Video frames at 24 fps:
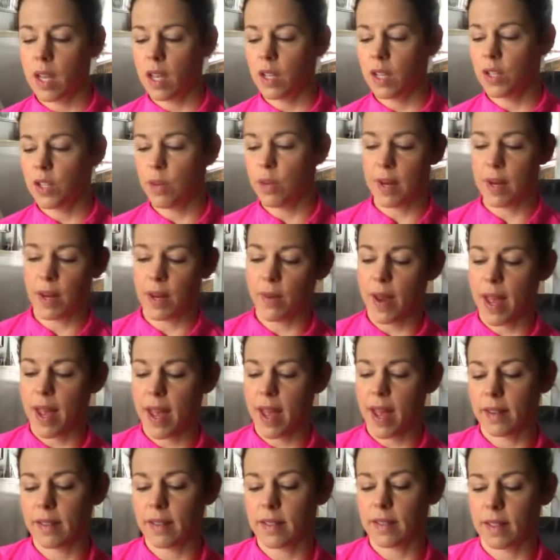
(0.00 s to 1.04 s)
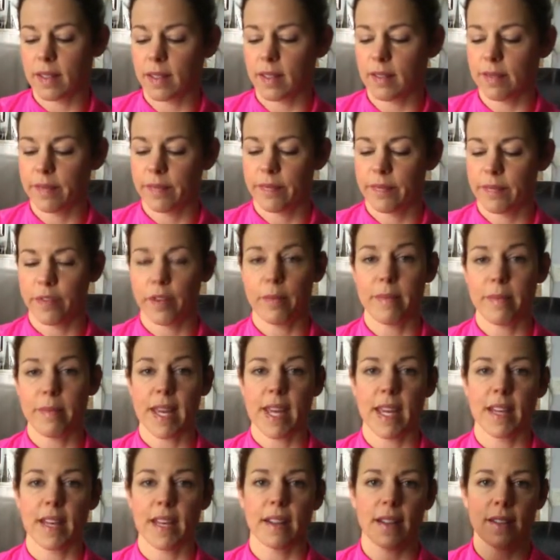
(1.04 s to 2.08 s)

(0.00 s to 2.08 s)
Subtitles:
too many reds. And for me,